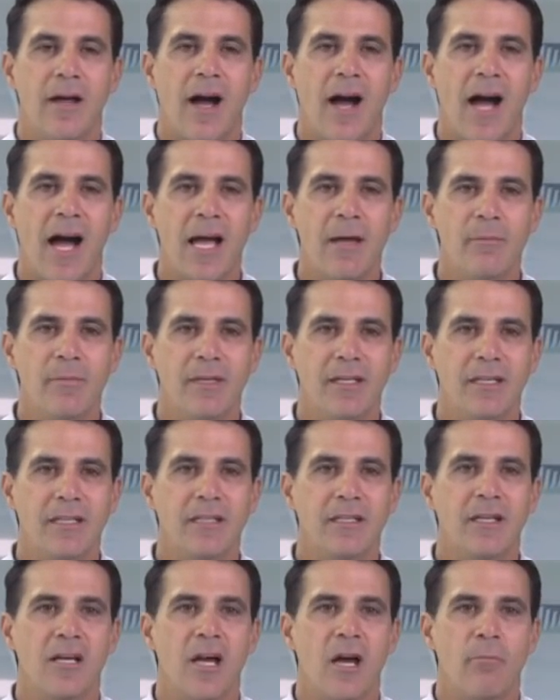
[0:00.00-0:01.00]
I
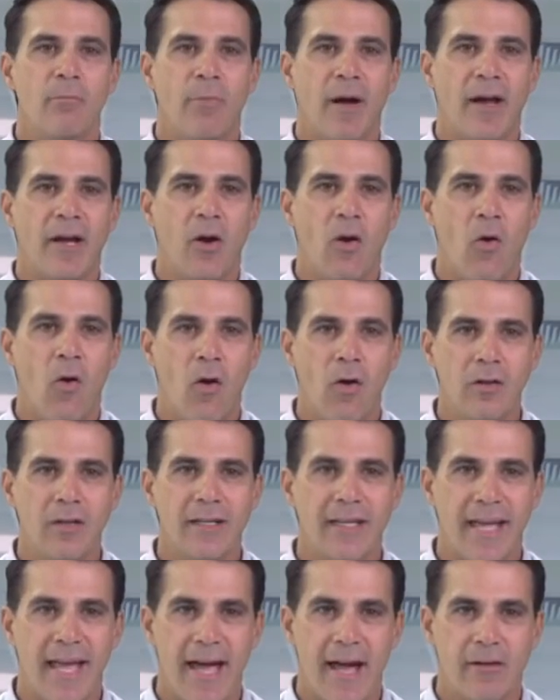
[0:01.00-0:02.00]
mean, by all
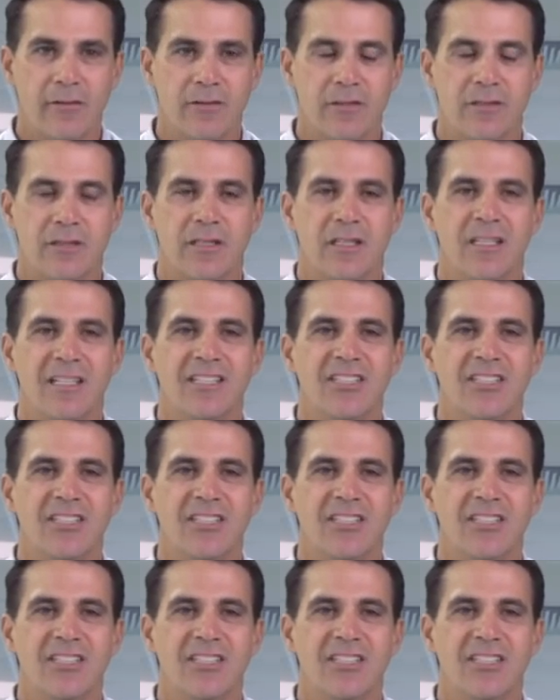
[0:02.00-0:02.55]
accounts,